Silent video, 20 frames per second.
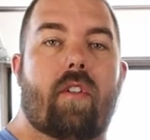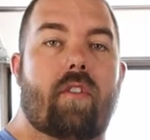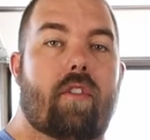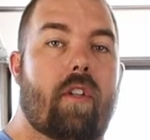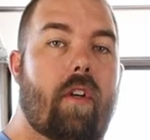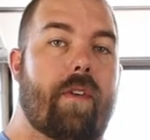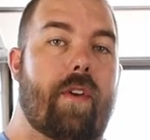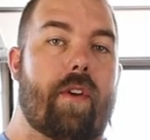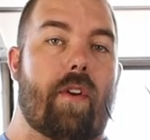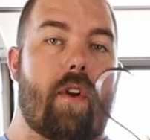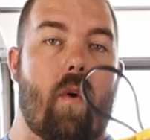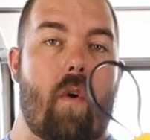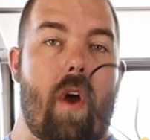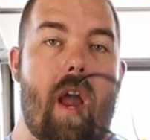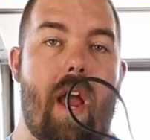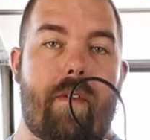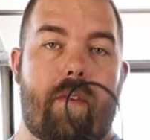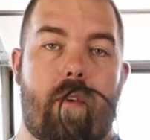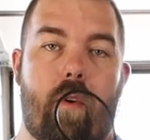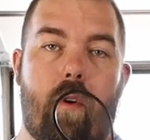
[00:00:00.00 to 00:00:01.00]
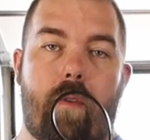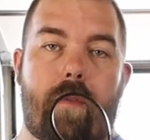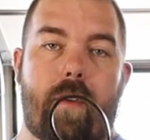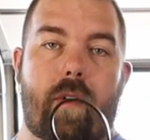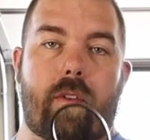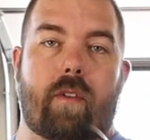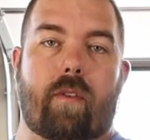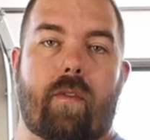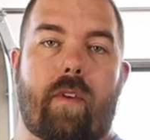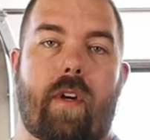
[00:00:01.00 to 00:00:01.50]
So if you don't have an oil
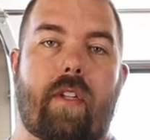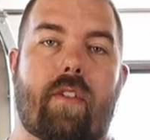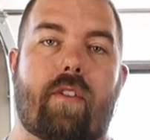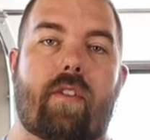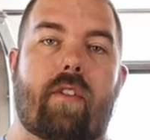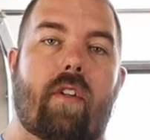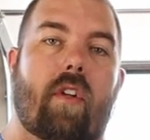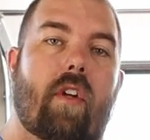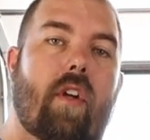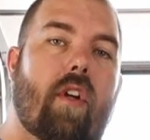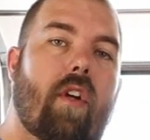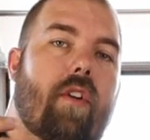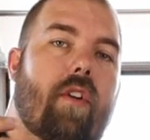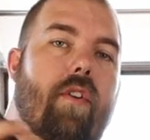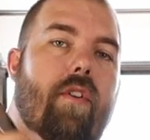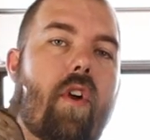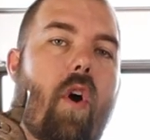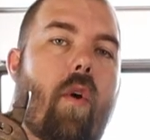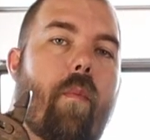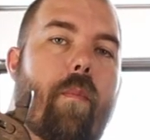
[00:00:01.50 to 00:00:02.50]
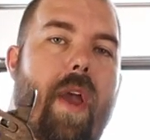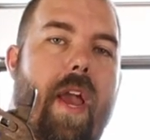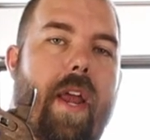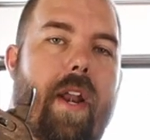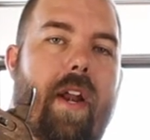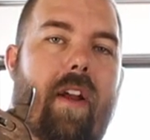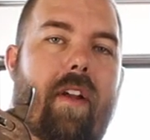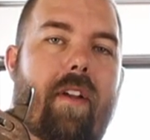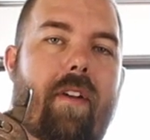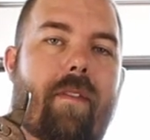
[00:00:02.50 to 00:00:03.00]
filter wrench, don't
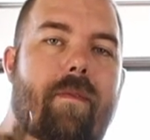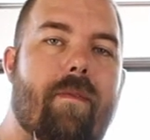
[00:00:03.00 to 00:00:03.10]
panic.